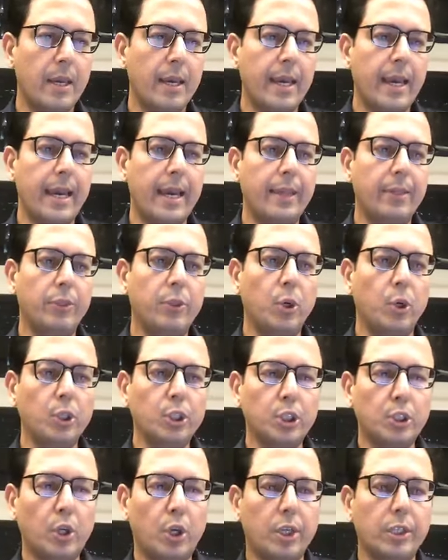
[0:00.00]
And
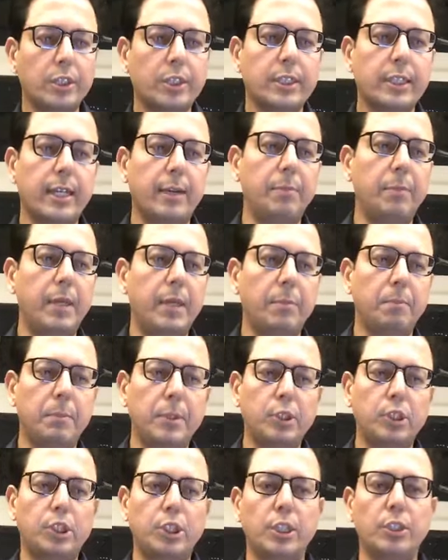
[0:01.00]
those thoughts can be in
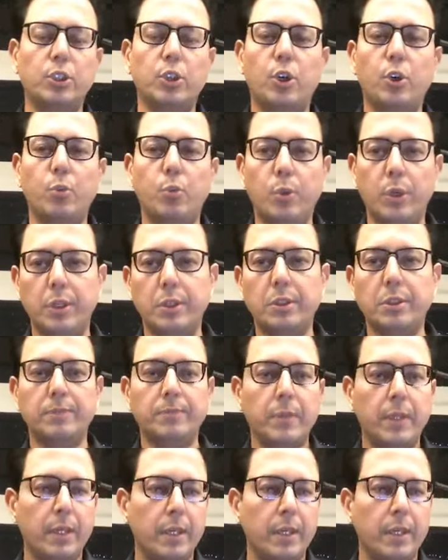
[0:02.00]
pictures or words.